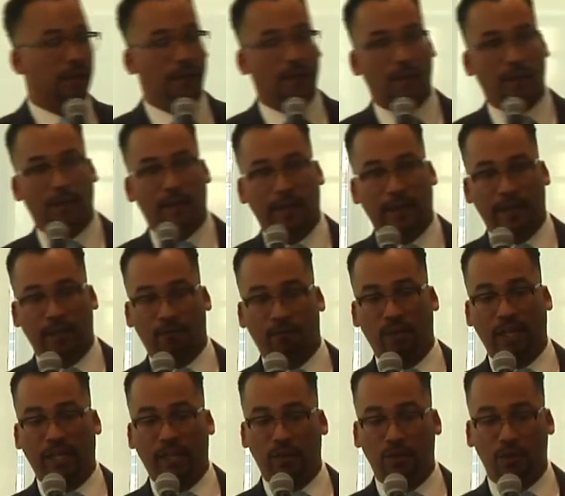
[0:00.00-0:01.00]
in the
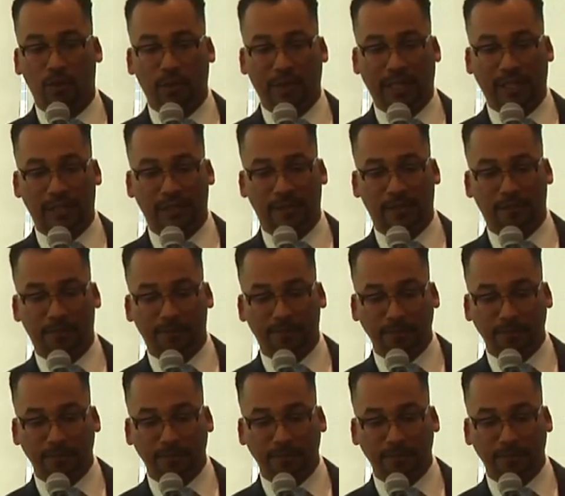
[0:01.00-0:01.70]
radio space.